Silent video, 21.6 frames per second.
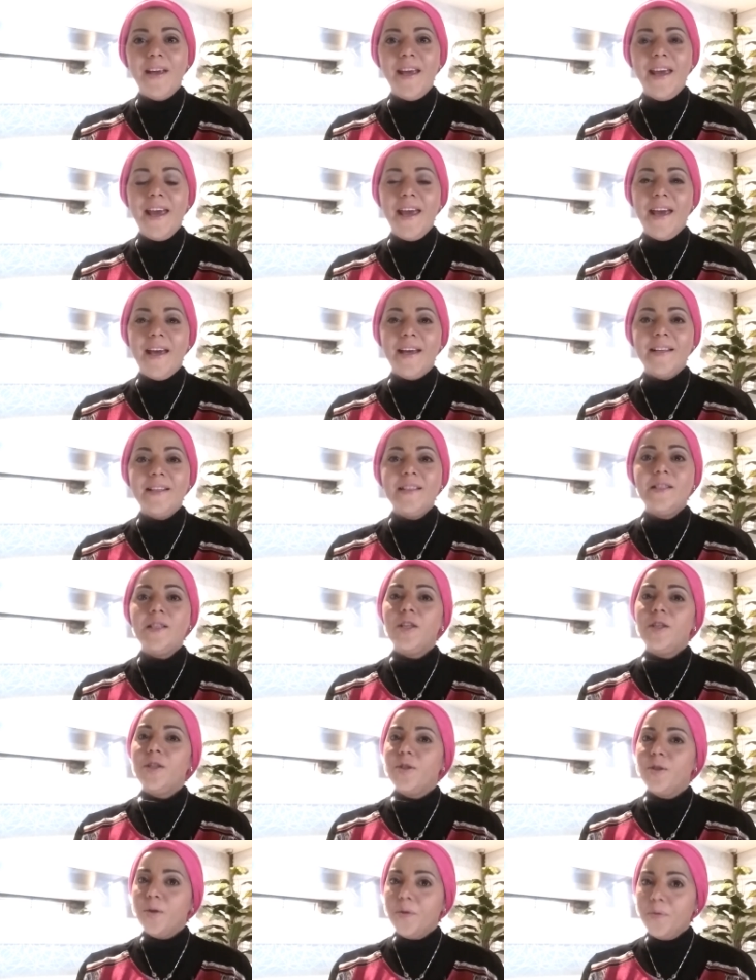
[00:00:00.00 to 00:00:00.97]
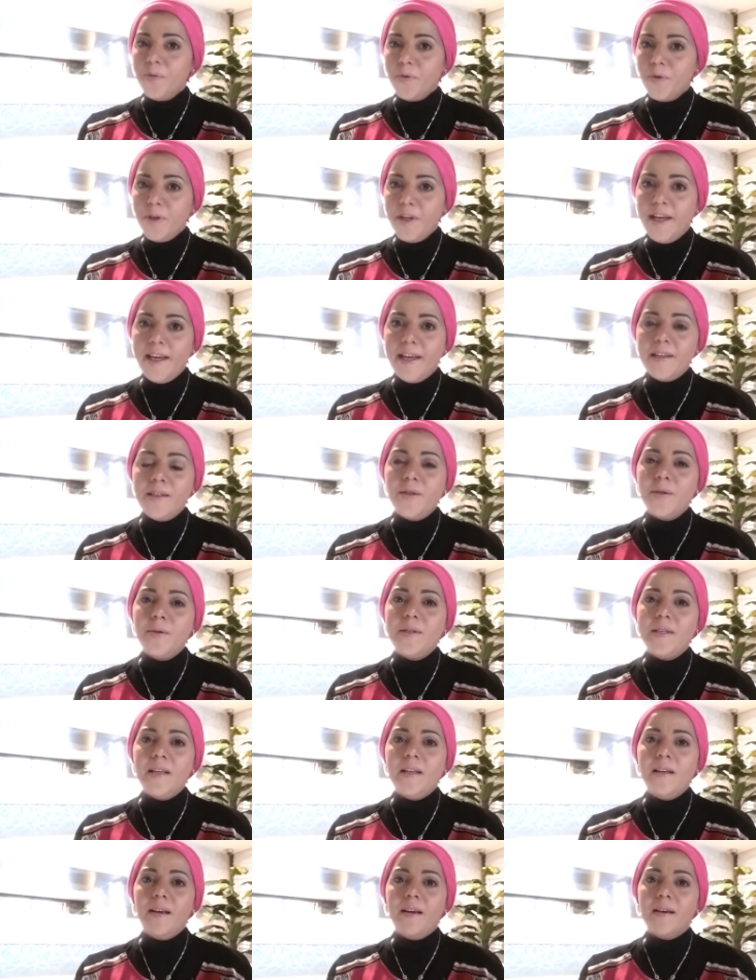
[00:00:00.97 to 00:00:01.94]
And don't forget to
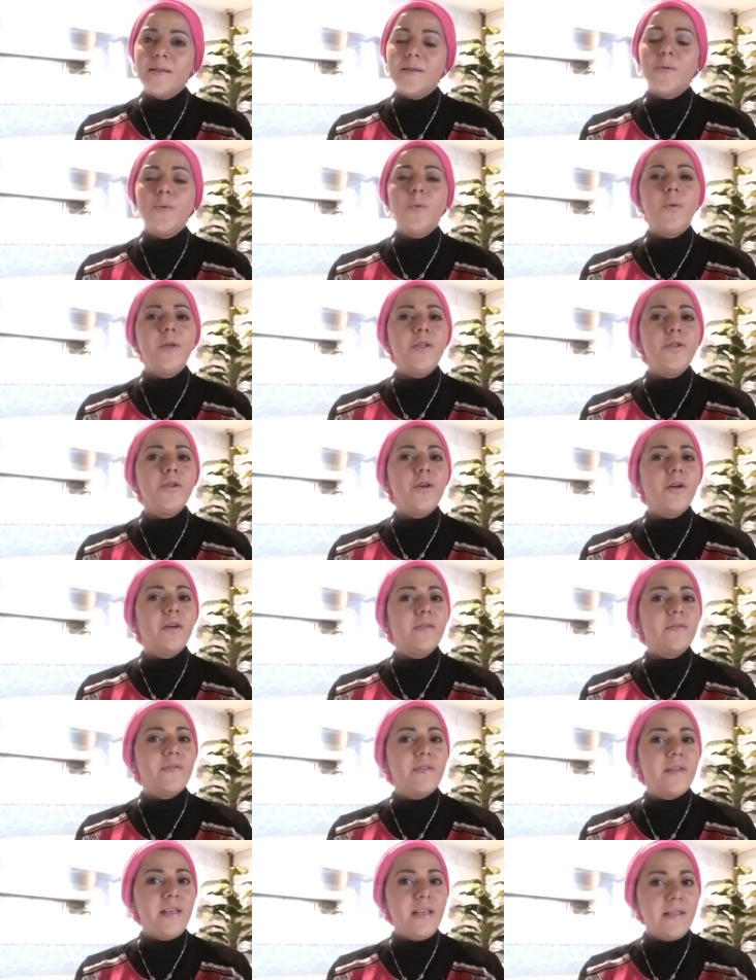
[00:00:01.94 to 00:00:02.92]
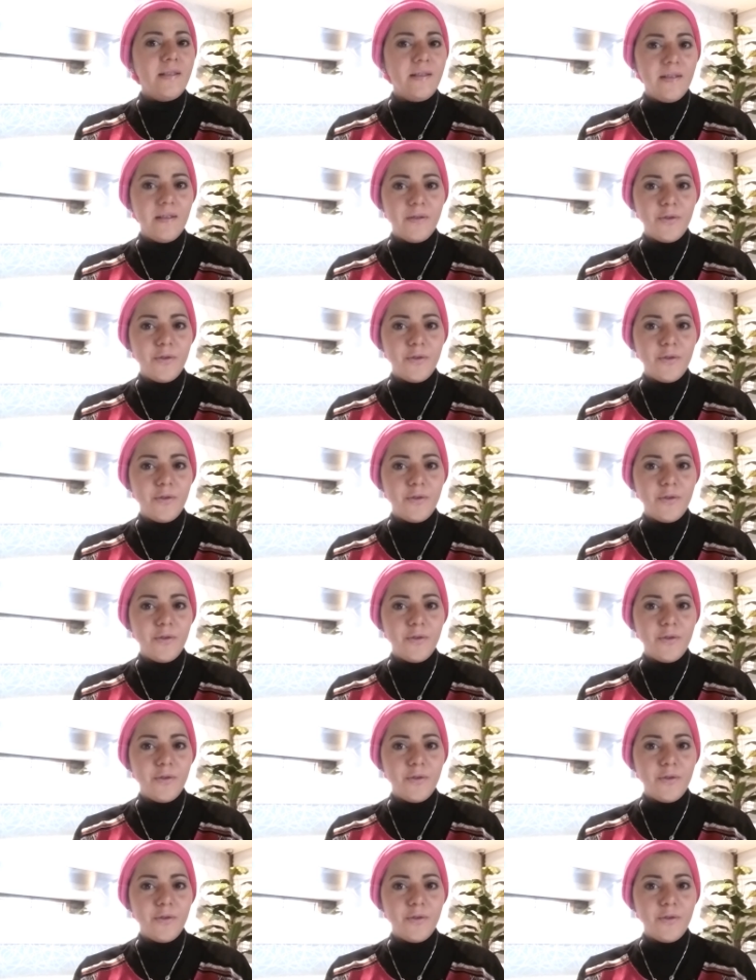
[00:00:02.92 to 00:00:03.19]
tell us which of these